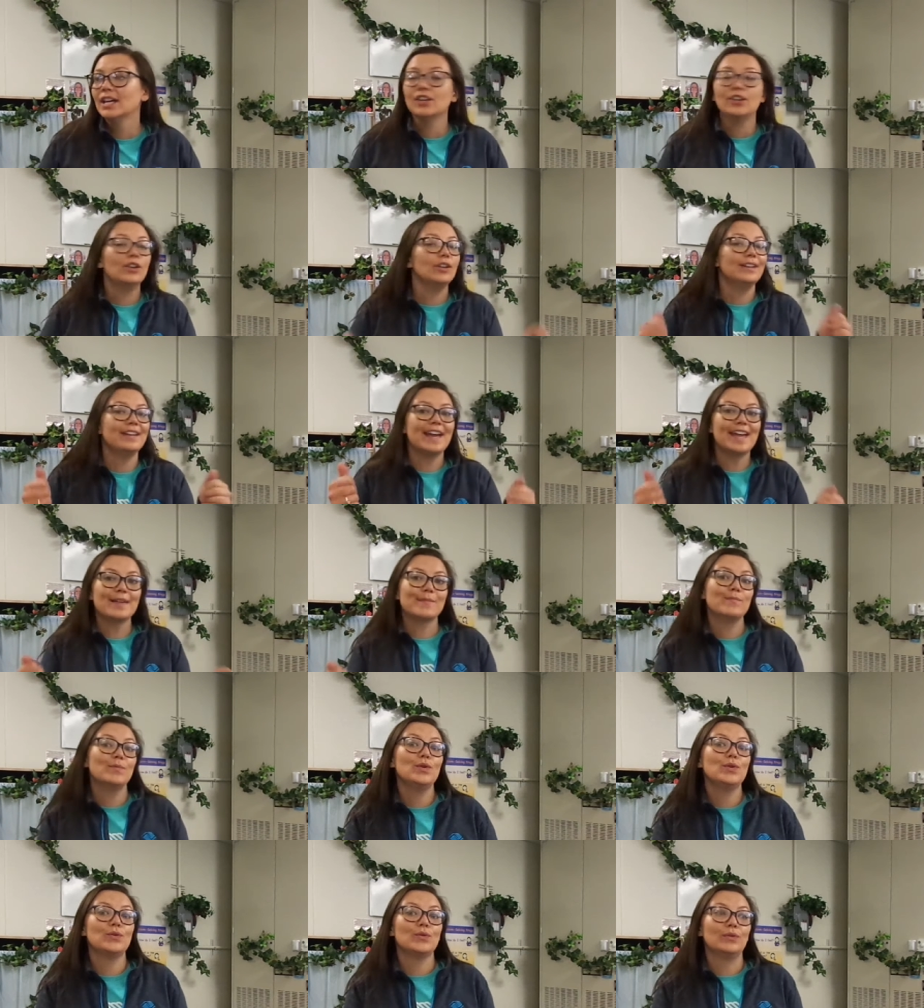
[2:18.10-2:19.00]
Good Night
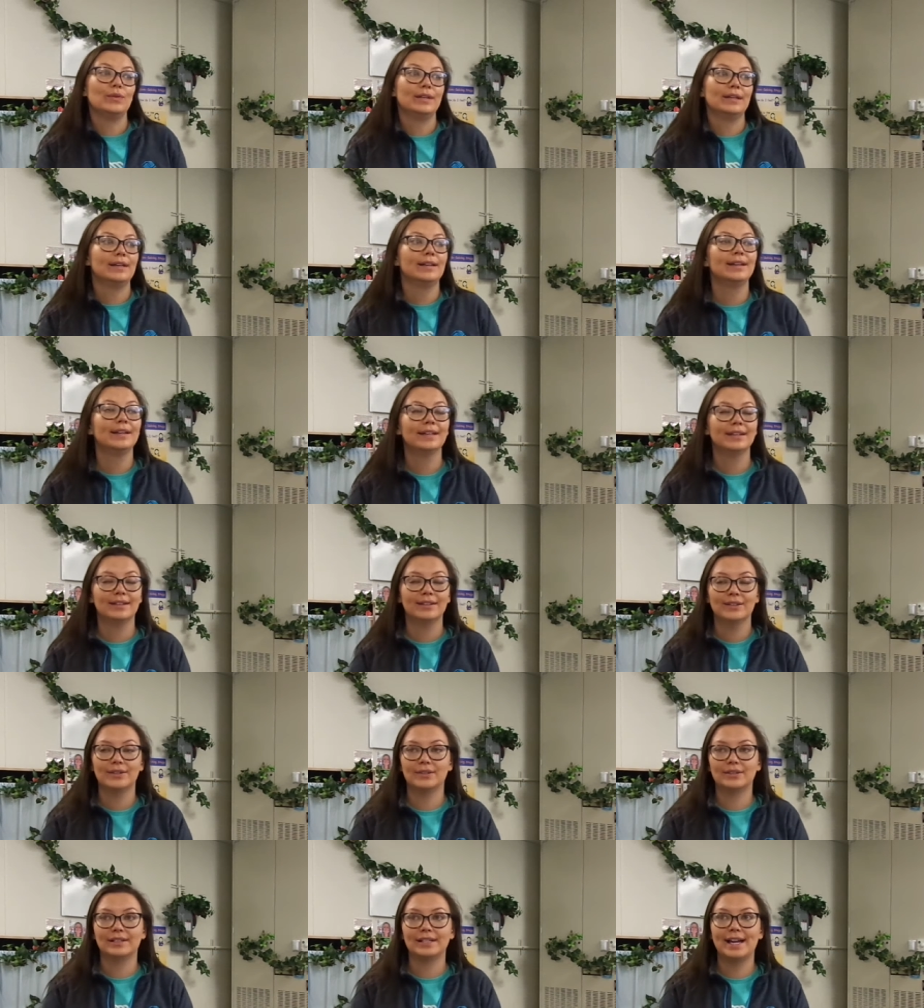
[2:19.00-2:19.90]
Moon.
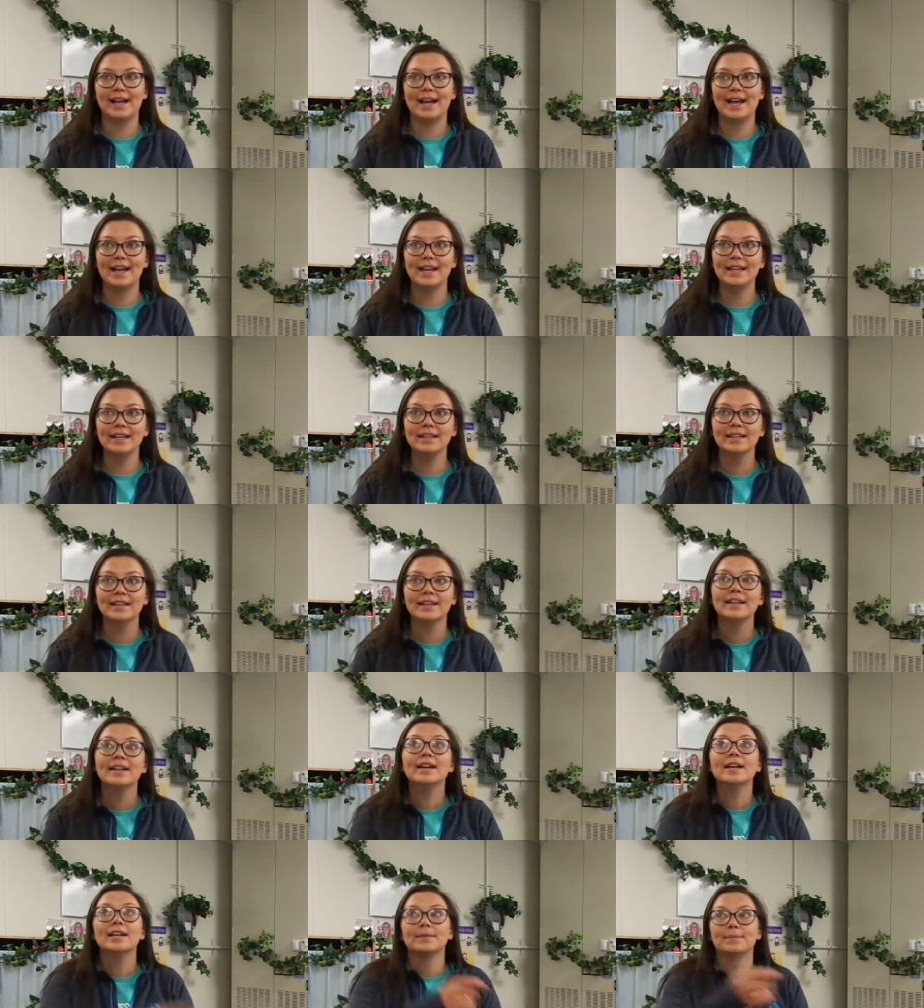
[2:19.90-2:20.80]
Okay,
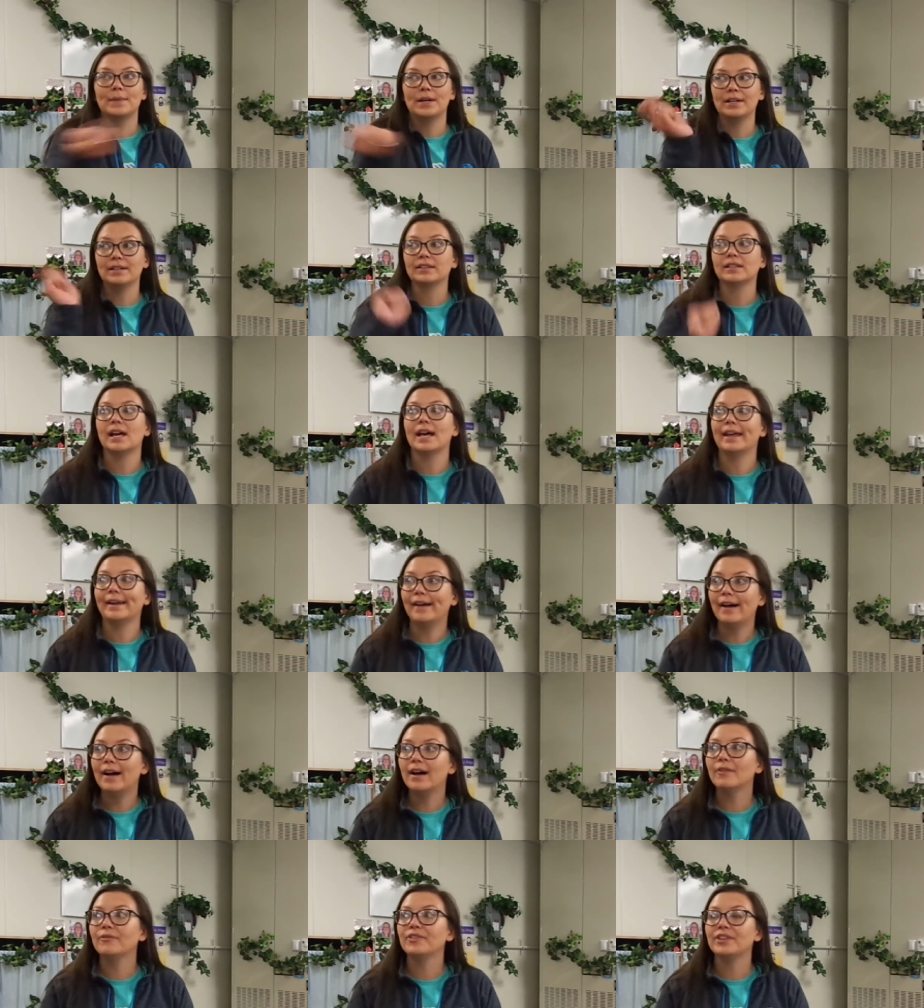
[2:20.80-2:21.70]
mark that
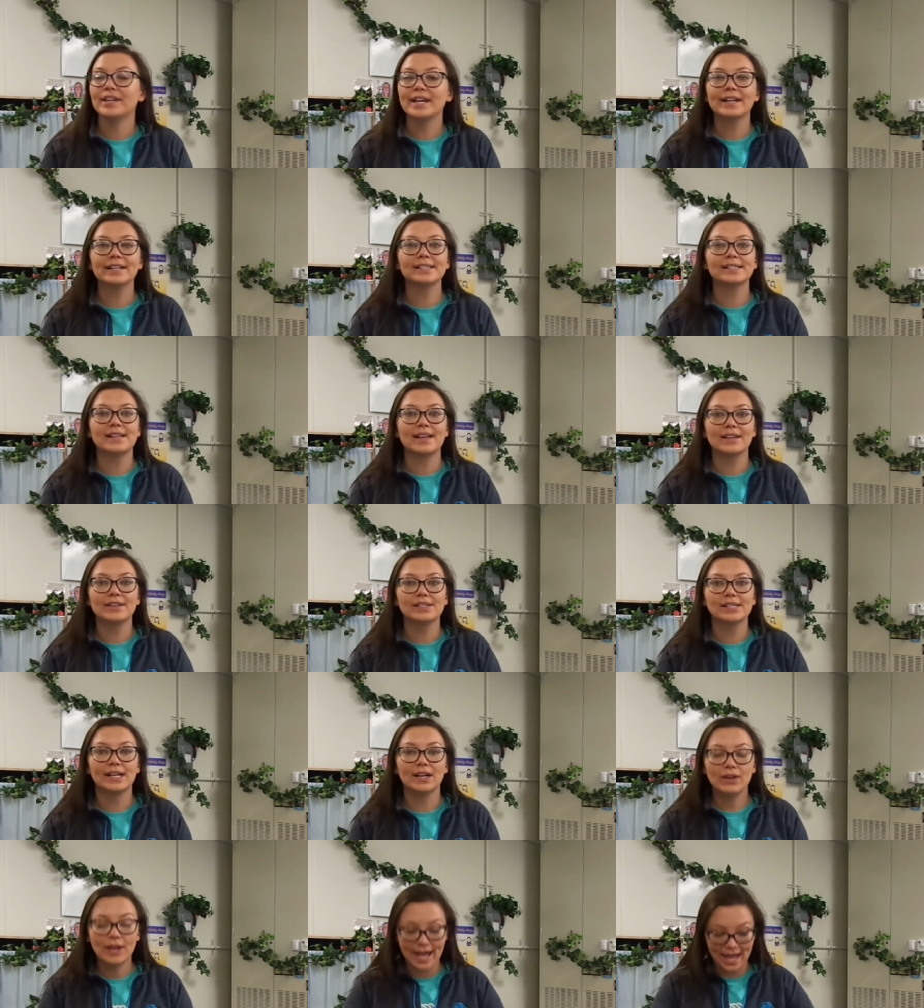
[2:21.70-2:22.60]
off. The next night you'll
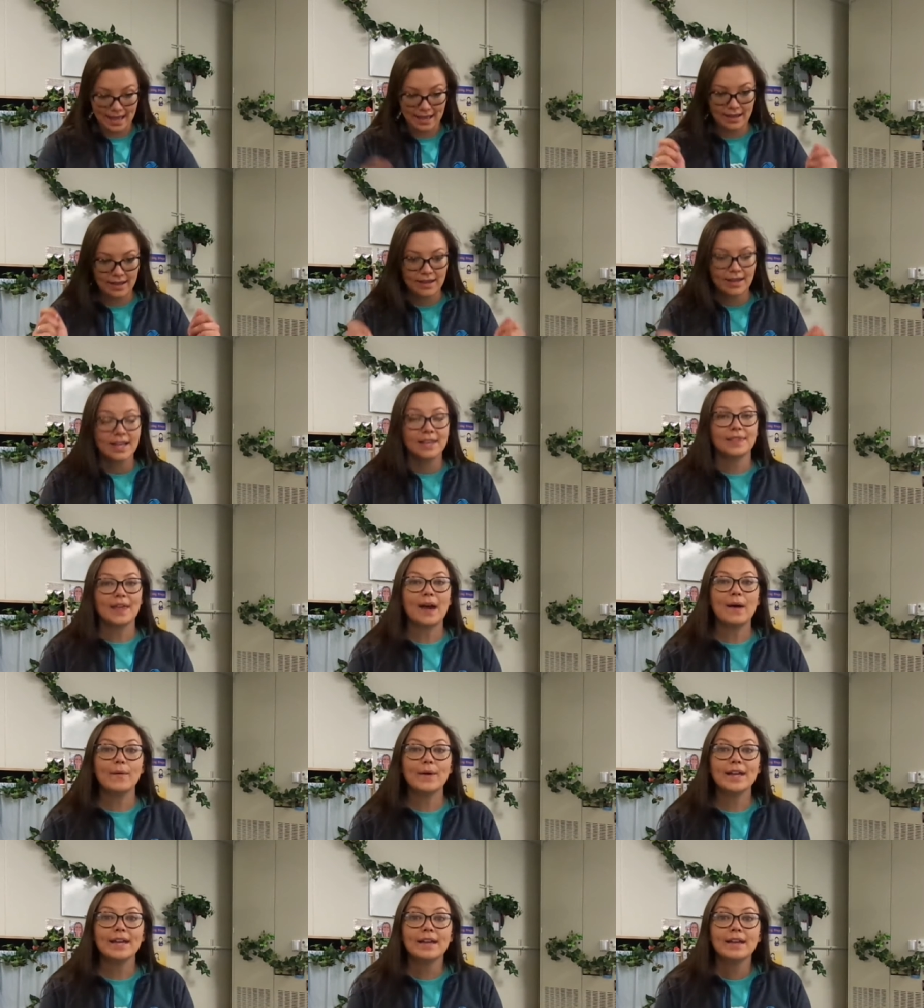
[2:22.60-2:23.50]
say, okay,
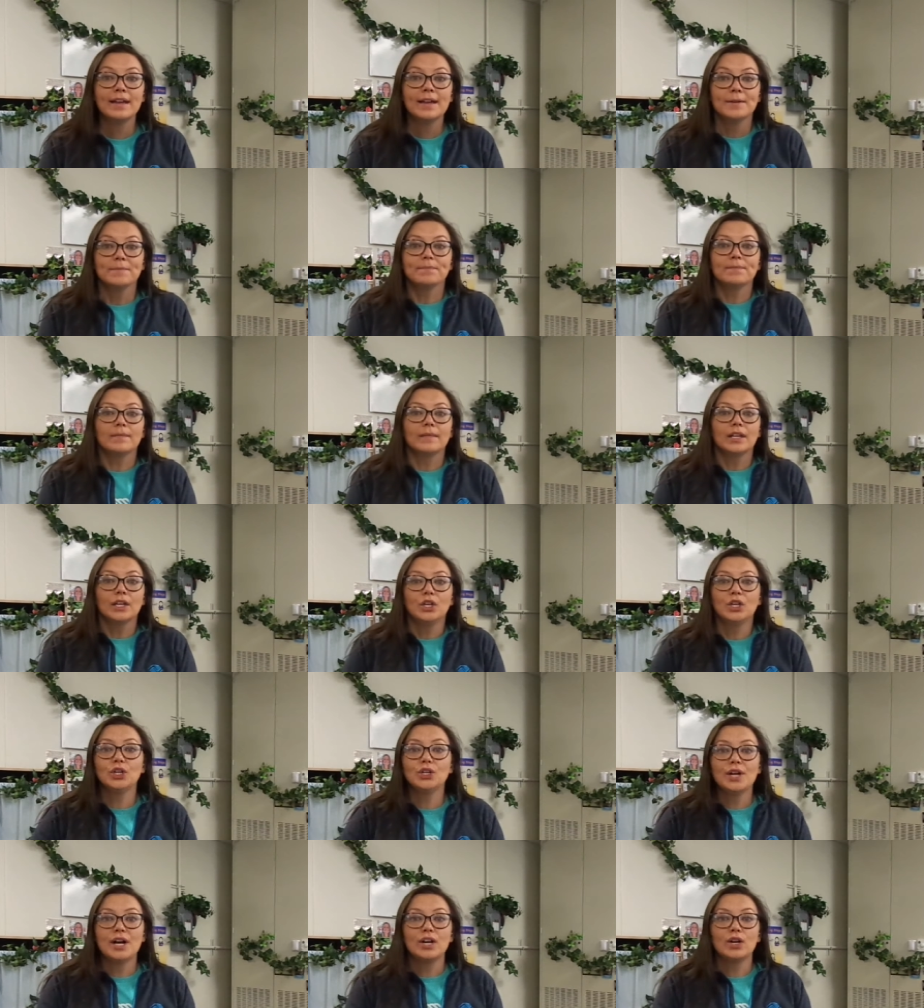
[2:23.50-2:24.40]
that way
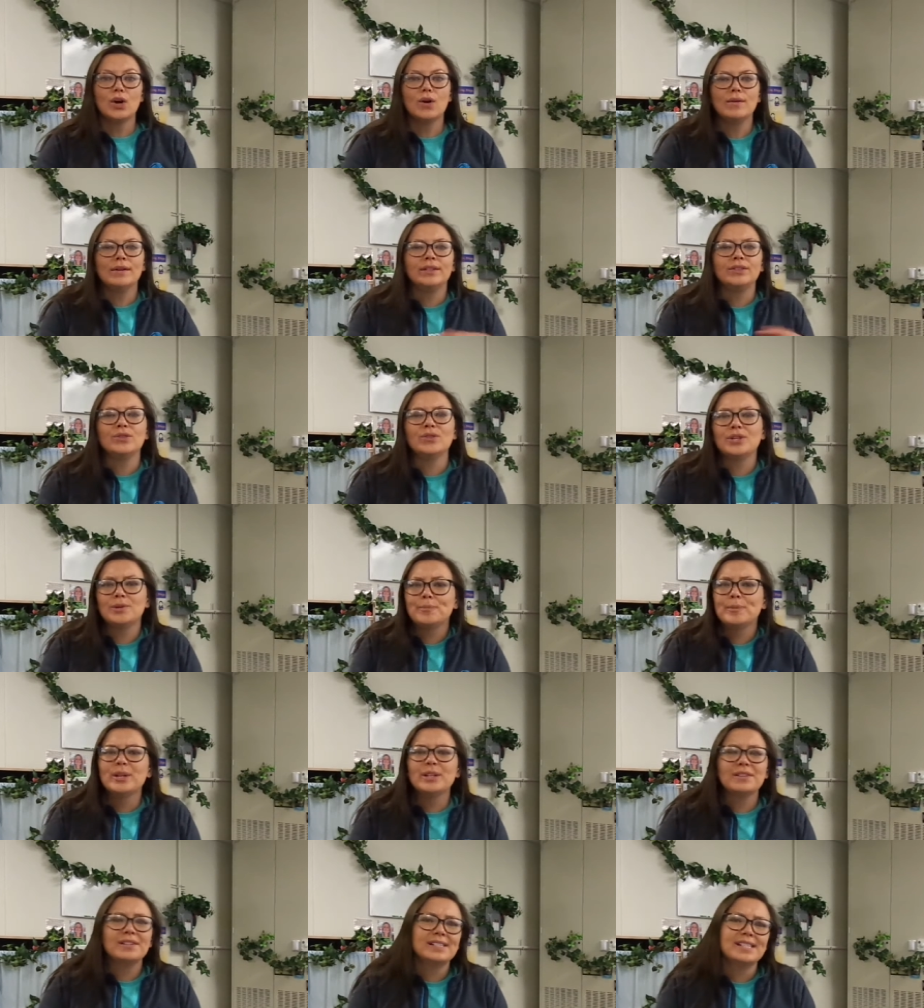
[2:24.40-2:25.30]
you're not going through your
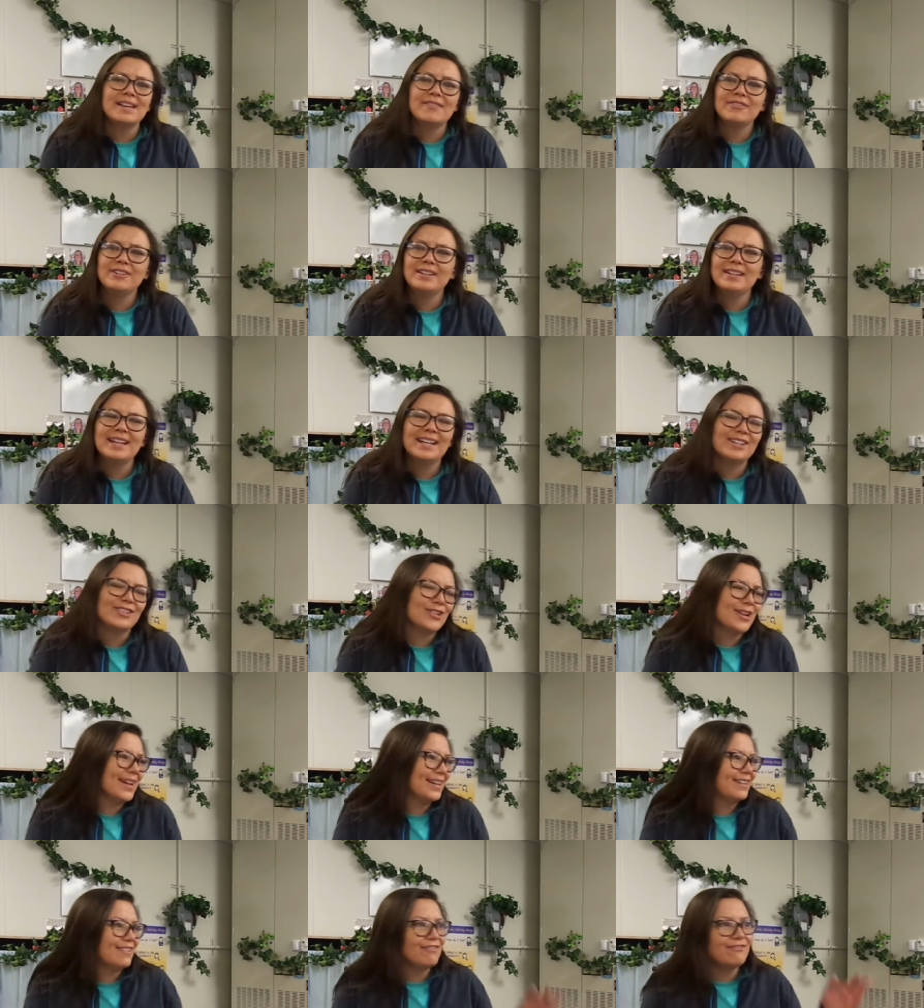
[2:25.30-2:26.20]
books every night
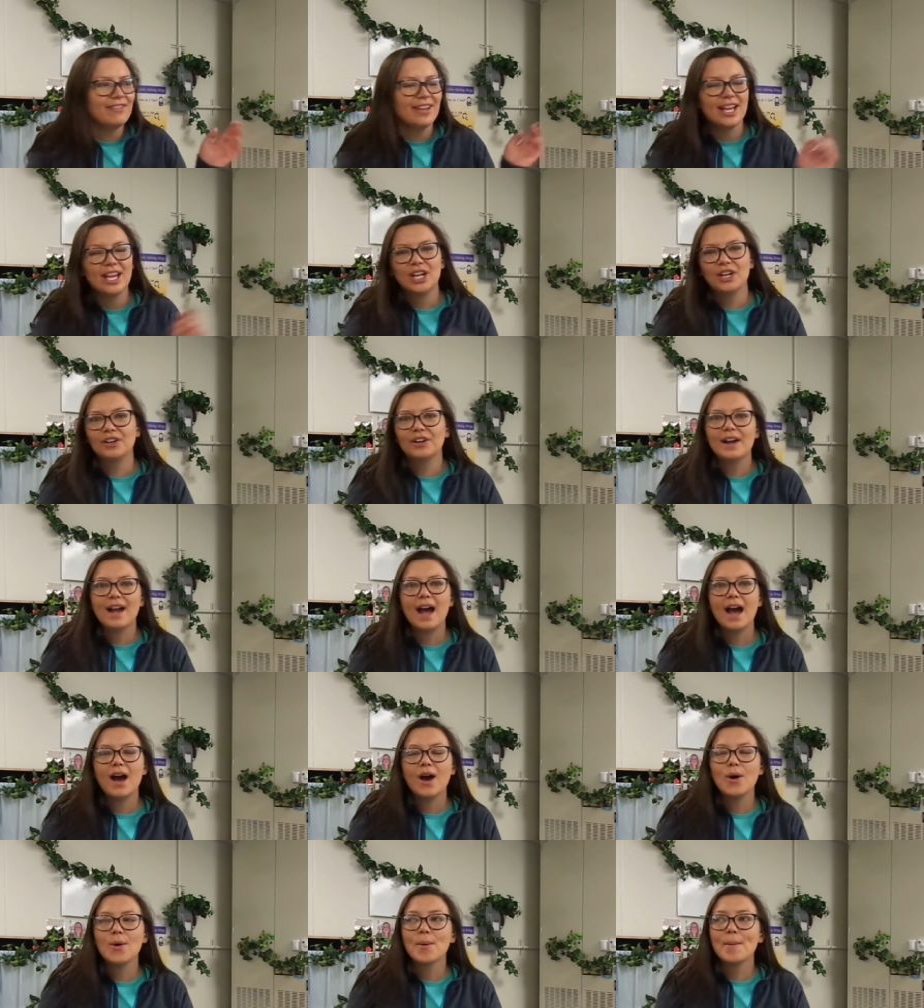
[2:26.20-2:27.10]
trying to figure
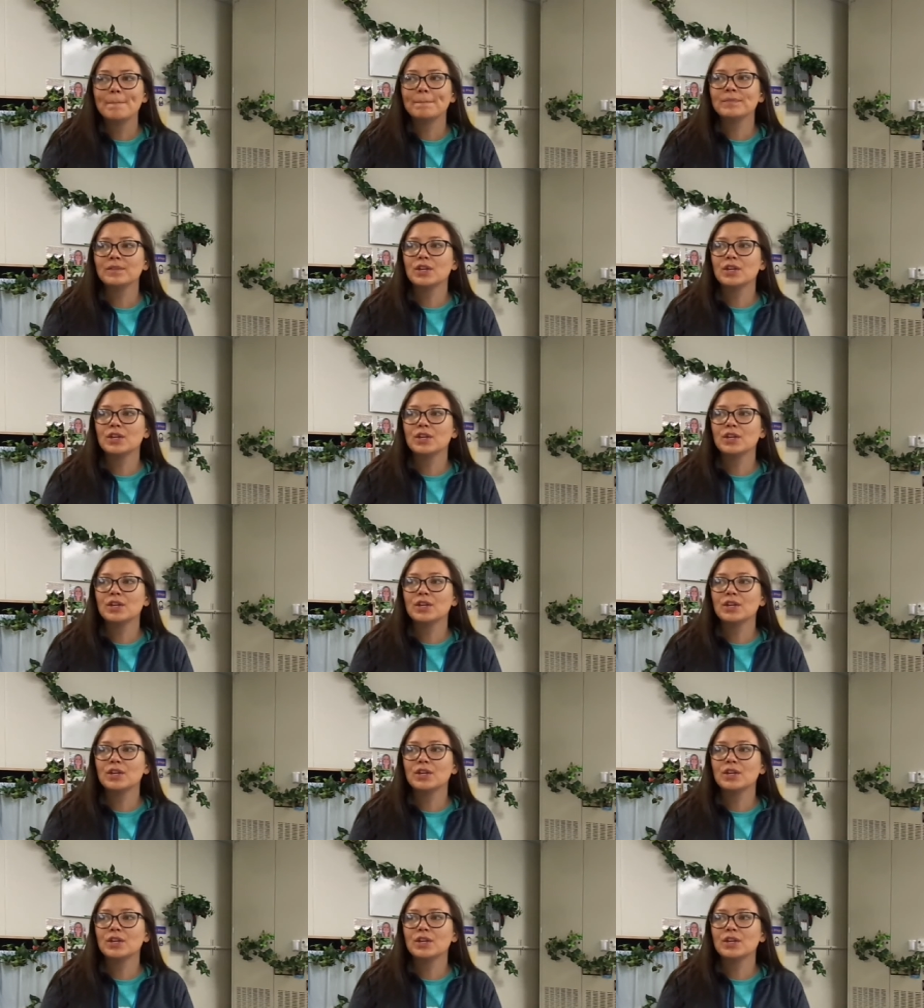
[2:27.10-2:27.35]
out.